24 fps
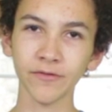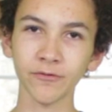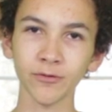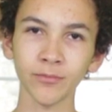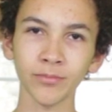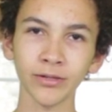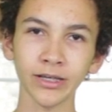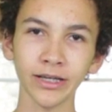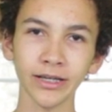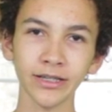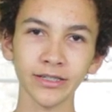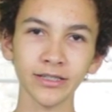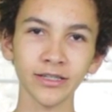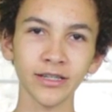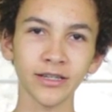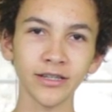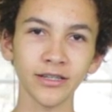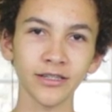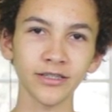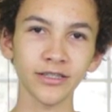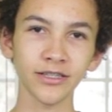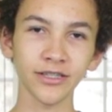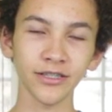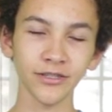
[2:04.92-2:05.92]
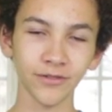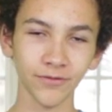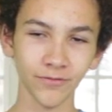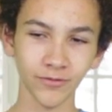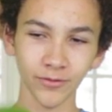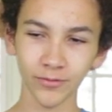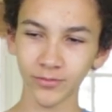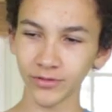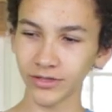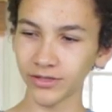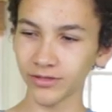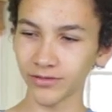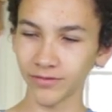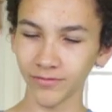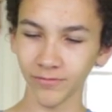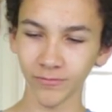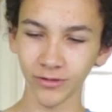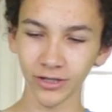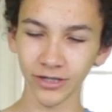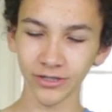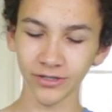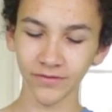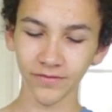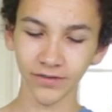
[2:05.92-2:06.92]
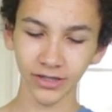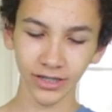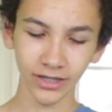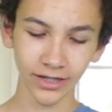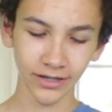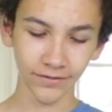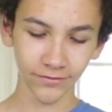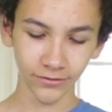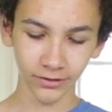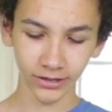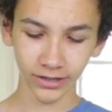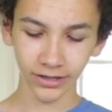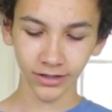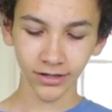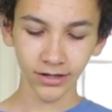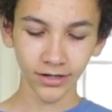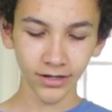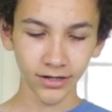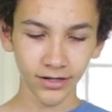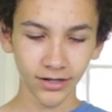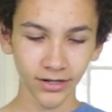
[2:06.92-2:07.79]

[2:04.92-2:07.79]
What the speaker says: favorite plant to, whoops, water's flying everywhere,